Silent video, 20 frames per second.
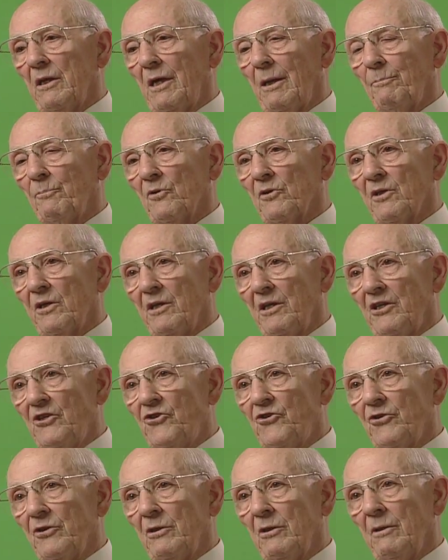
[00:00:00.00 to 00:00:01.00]

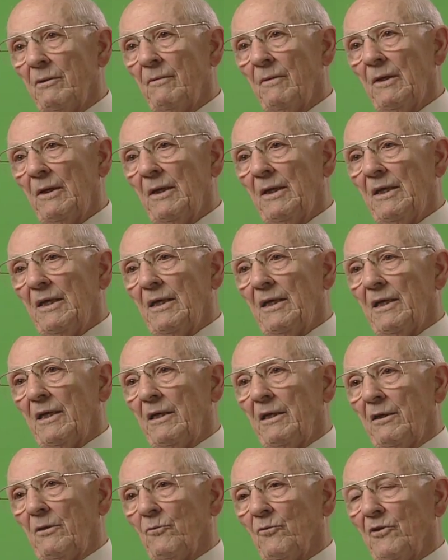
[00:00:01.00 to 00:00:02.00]
application,
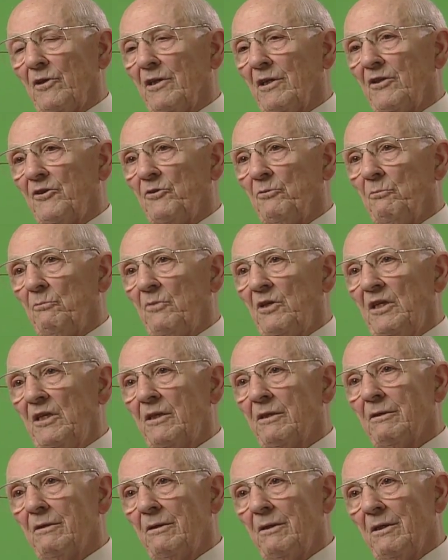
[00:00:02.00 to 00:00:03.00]
and we had to
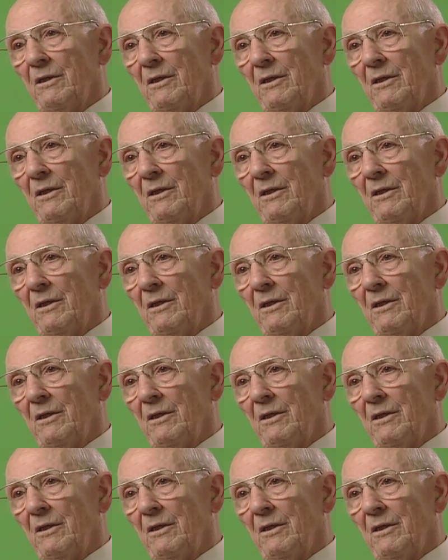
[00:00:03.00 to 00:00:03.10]
meet